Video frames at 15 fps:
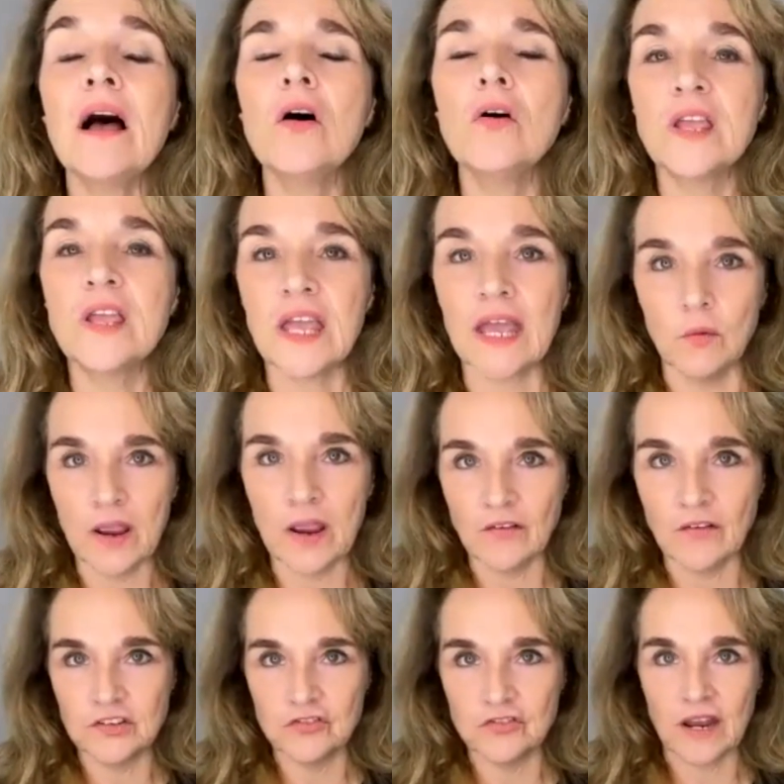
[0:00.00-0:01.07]
okay, we
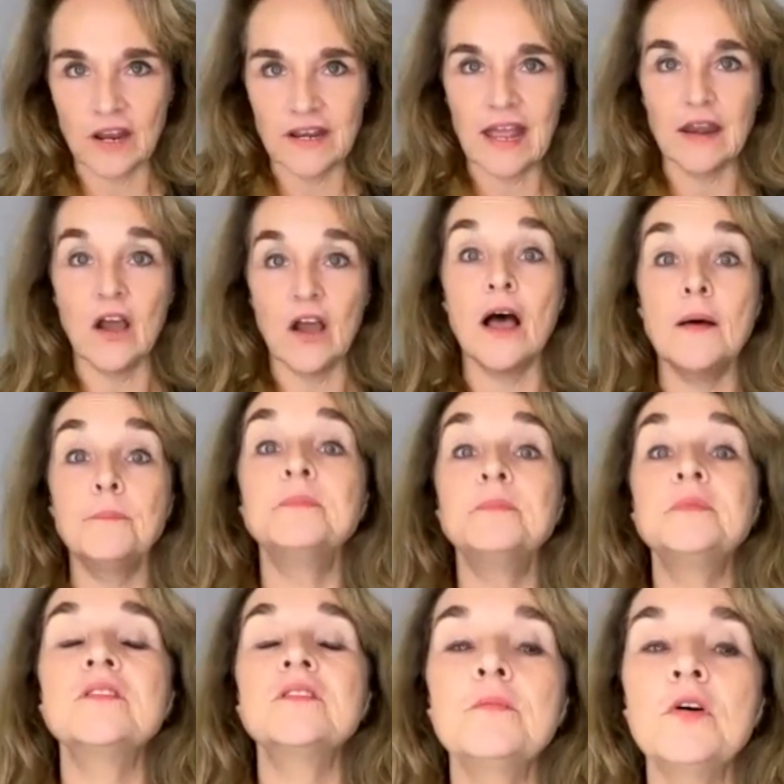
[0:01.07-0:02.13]
have to try it again. Up
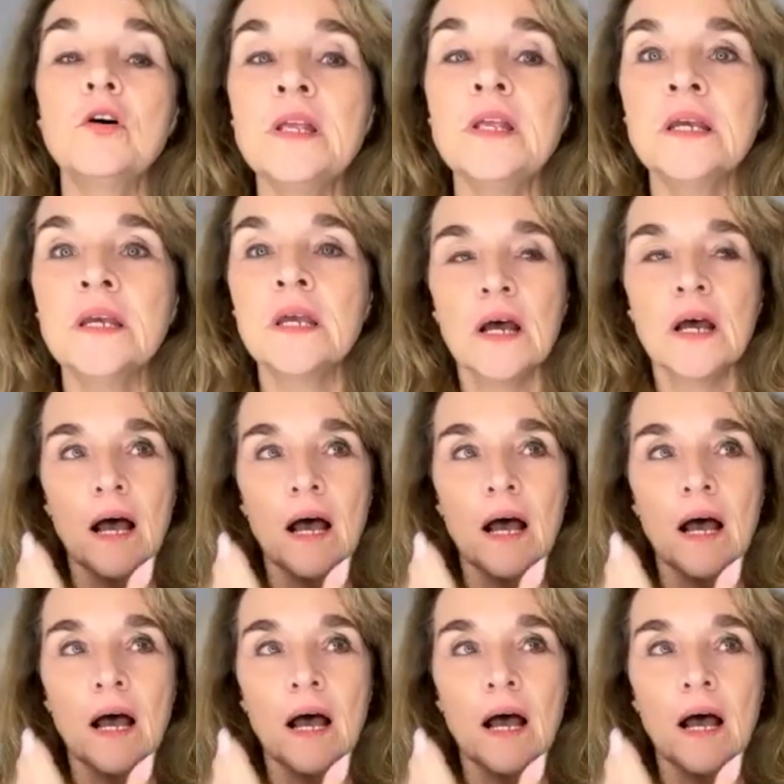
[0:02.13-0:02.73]
to the moment.